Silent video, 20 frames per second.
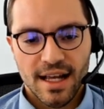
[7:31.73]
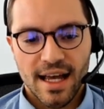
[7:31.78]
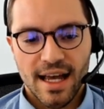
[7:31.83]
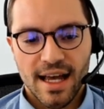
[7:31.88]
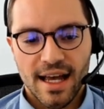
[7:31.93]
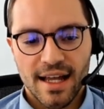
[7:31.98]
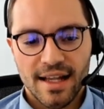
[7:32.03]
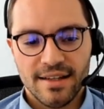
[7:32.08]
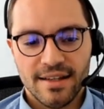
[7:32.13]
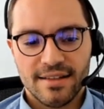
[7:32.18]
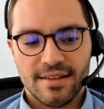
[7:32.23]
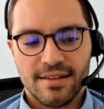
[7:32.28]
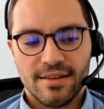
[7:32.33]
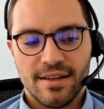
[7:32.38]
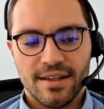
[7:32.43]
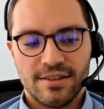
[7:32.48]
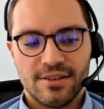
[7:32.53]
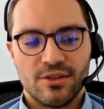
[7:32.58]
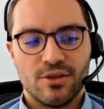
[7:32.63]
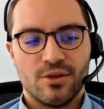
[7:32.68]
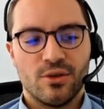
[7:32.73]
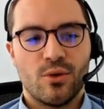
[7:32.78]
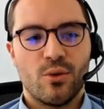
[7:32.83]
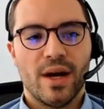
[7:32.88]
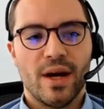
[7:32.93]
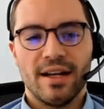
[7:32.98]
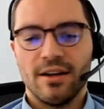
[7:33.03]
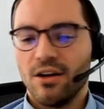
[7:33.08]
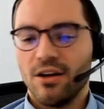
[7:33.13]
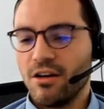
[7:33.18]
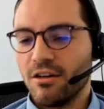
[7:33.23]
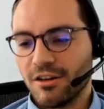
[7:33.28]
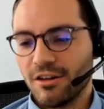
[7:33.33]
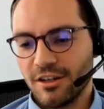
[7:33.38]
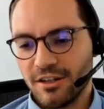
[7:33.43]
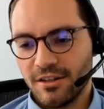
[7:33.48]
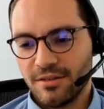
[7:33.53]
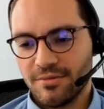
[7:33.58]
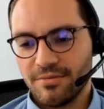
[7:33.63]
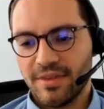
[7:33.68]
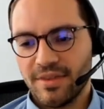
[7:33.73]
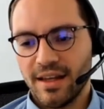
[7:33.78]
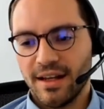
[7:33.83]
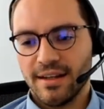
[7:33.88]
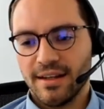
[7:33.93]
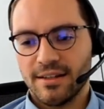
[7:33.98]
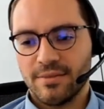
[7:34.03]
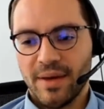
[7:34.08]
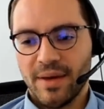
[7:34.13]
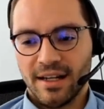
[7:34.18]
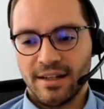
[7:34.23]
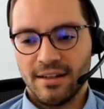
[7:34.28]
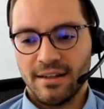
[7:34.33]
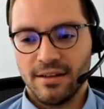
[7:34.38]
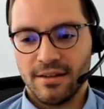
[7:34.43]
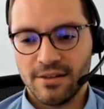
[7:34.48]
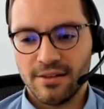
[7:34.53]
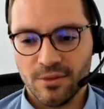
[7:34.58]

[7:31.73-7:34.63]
and this took way longer than expected.